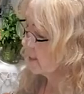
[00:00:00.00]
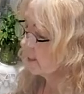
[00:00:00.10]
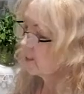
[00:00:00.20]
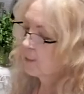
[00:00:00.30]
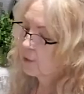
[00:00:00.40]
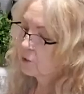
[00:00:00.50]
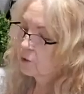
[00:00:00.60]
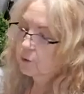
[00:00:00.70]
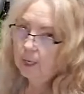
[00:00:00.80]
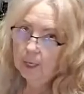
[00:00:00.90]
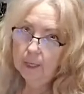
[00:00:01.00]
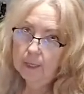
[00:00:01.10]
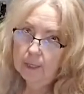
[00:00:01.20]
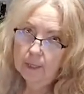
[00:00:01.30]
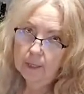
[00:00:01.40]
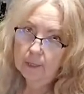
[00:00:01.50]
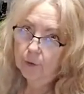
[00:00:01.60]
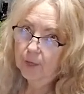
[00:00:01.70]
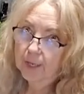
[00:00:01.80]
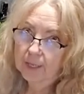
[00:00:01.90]
these ones are dried.
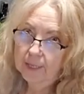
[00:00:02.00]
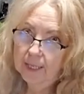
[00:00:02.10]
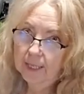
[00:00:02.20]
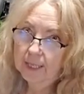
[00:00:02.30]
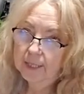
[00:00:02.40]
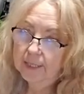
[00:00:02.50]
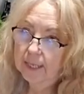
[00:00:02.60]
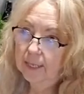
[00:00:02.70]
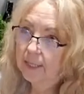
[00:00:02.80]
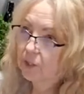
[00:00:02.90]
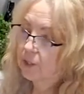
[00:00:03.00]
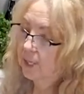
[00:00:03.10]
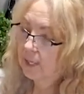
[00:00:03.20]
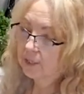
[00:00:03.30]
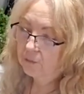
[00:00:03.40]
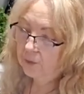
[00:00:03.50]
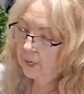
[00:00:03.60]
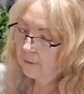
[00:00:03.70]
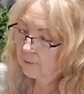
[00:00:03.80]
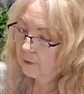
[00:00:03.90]
You can get these and they just last
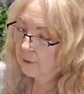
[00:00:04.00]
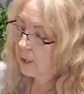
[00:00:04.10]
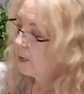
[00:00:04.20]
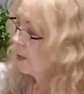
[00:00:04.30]
forever.